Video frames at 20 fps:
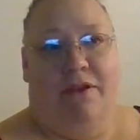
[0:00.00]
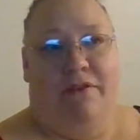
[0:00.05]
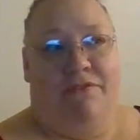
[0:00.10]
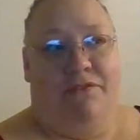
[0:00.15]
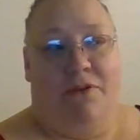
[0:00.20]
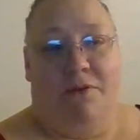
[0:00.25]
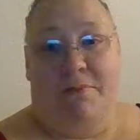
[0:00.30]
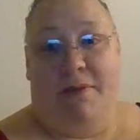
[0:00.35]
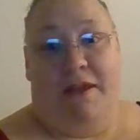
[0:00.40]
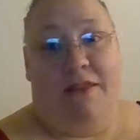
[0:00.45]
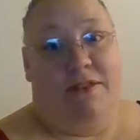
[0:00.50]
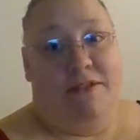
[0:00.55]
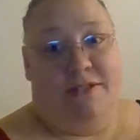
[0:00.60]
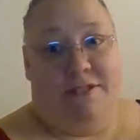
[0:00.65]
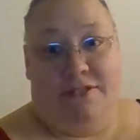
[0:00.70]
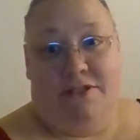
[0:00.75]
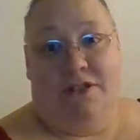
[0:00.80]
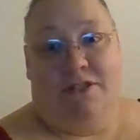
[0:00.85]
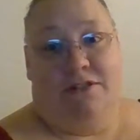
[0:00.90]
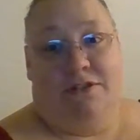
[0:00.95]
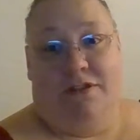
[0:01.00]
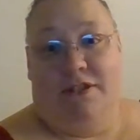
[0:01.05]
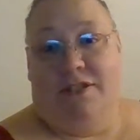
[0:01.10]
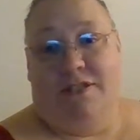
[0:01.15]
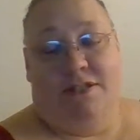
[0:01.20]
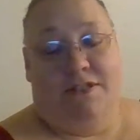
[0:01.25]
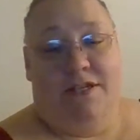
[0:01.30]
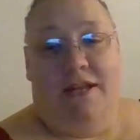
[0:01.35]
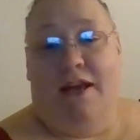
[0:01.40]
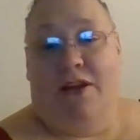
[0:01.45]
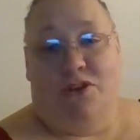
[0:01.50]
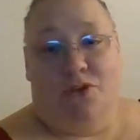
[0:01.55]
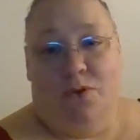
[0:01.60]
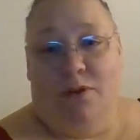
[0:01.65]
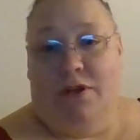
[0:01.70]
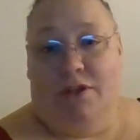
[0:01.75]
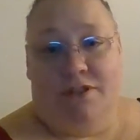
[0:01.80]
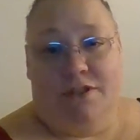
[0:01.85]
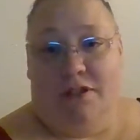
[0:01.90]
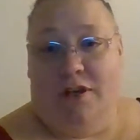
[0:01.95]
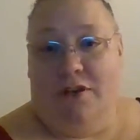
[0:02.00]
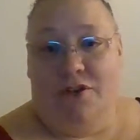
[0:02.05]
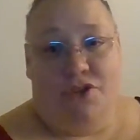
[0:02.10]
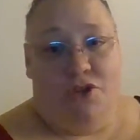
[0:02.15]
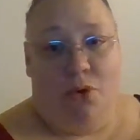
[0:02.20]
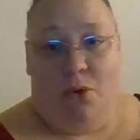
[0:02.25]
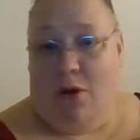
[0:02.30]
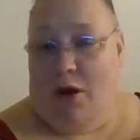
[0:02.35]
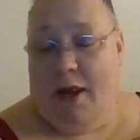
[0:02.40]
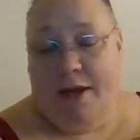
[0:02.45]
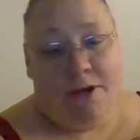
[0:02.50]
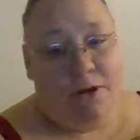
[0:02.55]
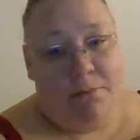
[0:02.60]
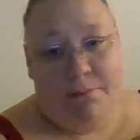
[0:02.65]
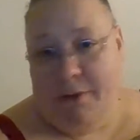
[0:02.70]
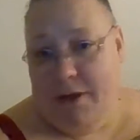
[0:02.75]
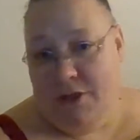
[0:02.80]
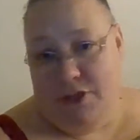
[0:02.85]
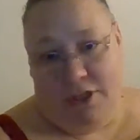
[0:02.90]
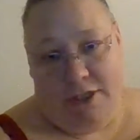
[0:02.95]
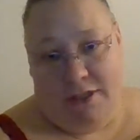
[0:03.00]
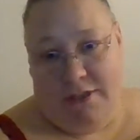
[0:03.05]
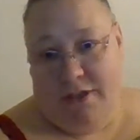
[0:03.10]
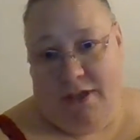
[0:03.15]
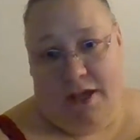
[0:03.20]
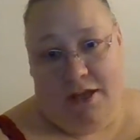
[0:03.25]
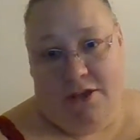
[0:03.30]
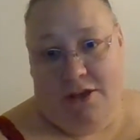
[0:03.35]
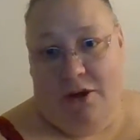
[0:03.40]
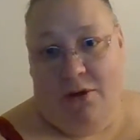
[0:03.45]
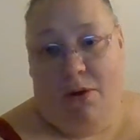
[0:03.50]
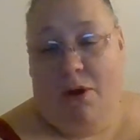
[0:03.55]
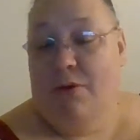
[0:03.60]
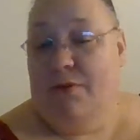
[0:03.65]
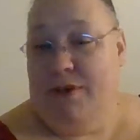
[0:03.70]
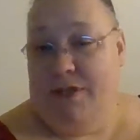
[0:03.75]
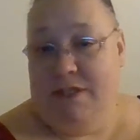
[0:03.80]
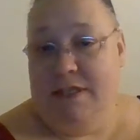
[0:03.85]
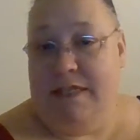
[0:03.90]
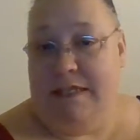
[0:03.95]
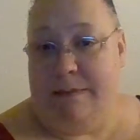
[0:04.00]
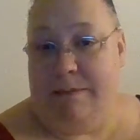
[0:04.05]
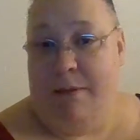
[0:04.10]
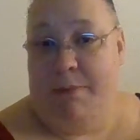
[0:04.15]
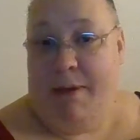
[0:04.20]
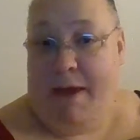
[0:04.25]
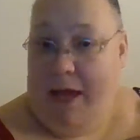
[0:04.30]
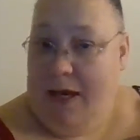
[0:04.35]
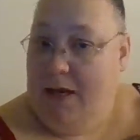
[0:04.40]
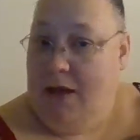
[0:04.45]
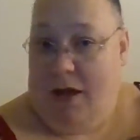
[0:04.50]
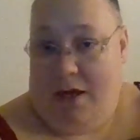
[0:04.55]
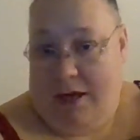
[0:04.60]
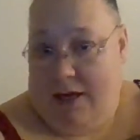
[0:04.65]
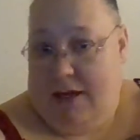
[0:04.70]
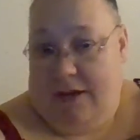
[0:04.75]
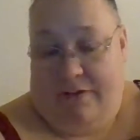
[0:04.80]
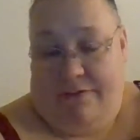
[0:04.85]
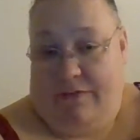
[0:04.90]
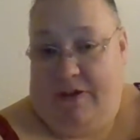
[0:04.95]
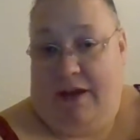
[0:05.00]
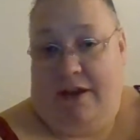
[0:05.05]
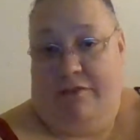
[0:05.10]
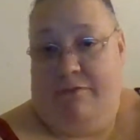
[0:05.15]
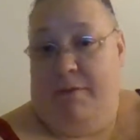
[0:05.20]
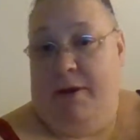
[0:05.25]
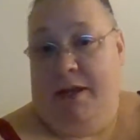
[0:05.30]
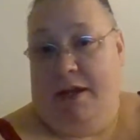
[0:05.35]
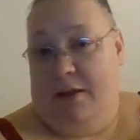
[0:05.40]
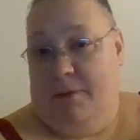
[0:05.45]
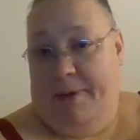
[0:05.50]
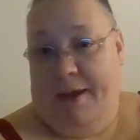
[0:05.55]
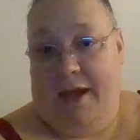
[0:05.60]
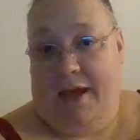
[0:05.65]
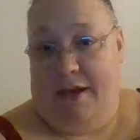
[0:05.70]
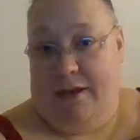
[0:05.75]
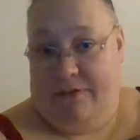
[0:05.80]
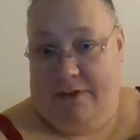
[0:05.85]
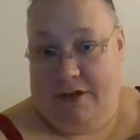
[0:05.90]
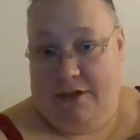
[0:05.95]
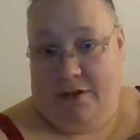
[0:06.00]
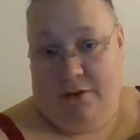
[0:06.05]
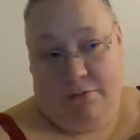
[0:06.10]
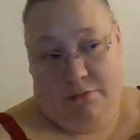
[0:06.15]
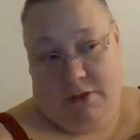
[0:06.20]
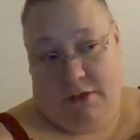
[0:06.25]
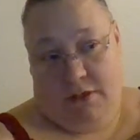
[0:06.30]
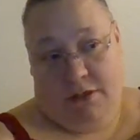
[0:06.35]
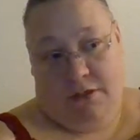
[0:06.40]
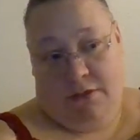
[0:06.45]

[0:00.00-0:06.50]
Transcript: for me this is an actual honest to God chore. I don't budget. I go, oh, this needs to be paid. If I have money, I'll pay it. If I don't,